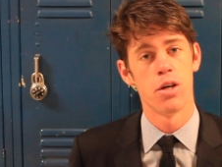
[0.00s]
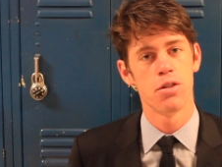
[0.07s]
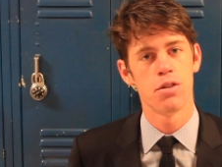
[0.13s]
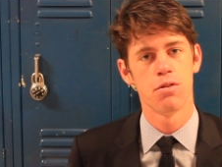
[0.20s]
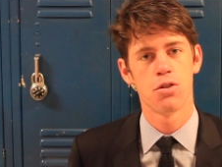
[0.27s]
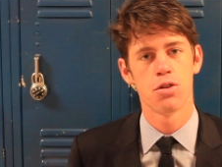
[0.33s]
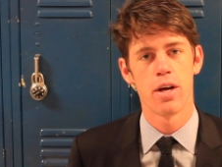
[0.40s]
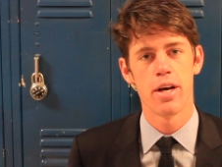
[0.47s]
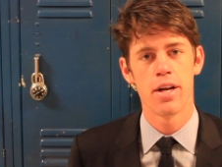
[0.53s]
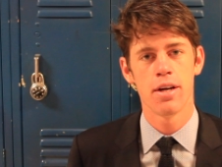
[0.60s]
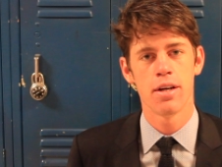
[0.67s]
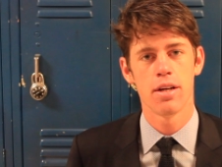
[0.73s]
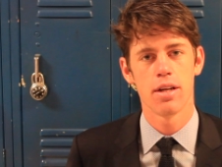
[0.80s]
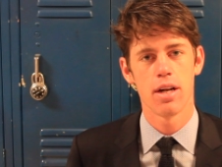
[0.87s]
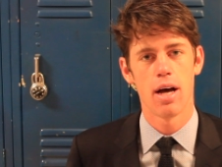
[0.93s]
Joseph
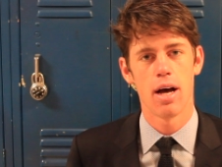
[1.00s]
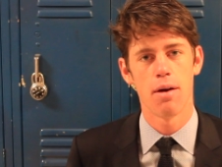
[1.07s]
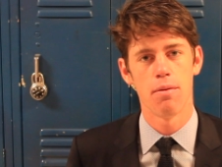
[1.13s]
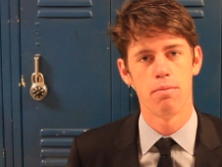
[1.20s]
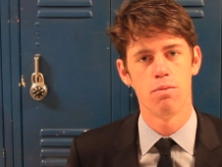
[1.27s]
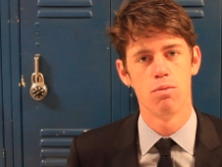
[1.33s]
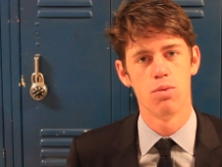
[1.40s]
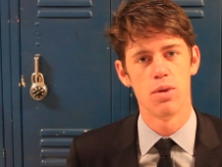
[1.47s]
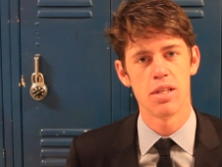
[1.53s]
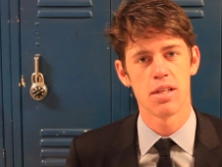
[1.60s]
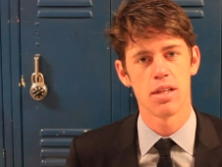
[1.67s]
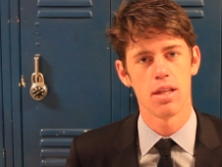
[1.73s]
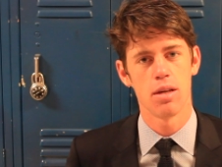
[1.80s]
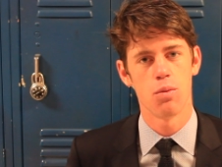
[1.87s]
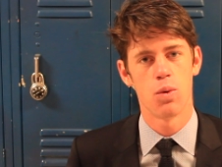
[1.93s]
Schrader. I have
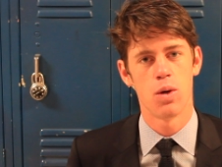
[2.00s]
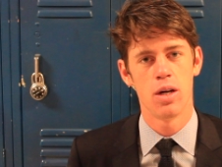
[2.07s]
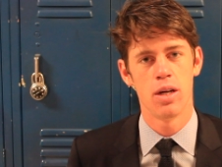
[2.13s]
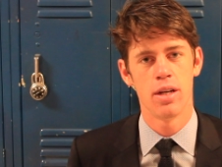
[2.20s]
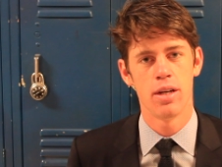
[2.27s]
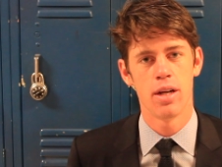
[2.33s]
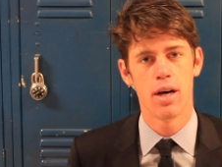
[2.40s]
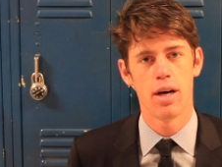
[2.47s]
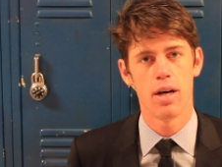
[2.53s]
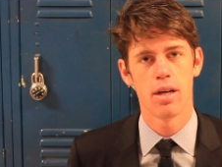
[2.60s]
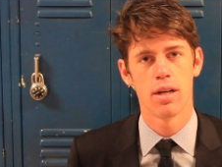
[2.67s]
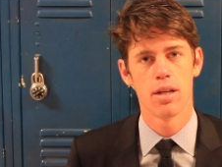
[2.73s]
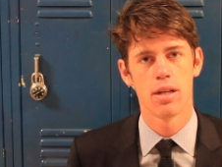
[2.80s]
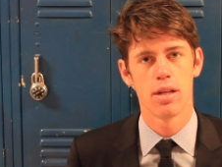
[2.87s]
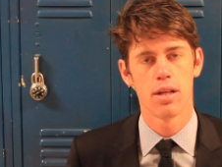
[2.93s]
recently won
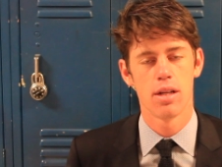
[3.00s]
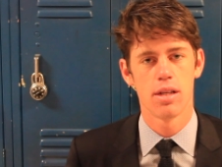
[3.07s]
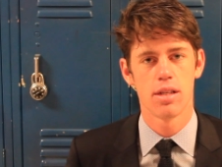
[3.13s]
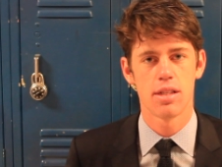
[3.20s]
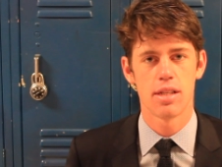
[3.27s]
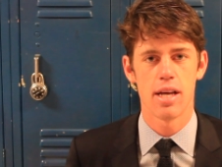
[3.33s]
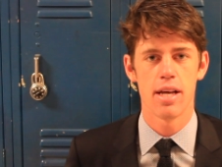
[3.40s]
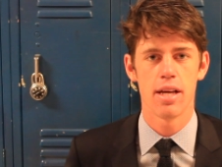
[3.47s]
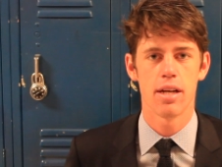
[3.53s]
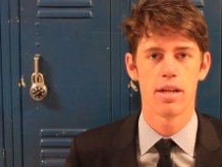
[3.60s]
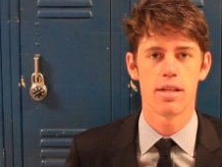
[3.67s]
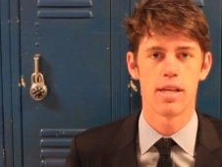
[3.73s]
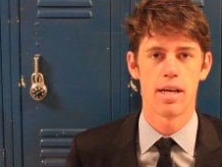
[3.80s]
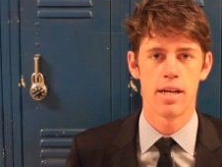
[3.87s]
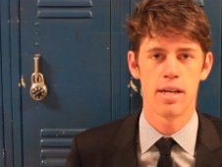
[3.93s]
uh, state
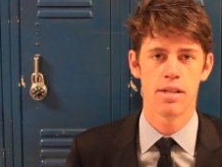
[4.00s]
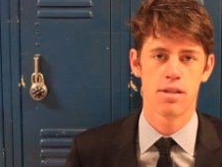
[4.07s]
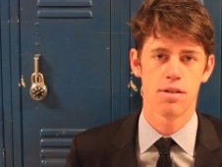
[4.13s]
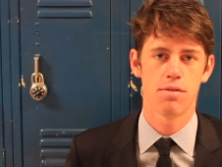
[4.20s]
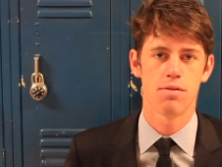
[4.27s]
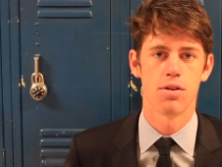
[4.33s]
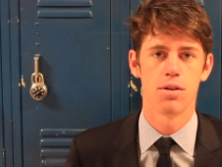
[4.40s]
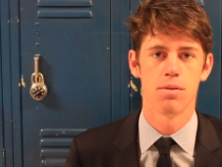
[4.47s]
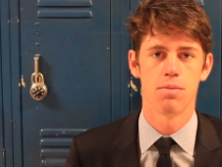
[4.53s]
tennis for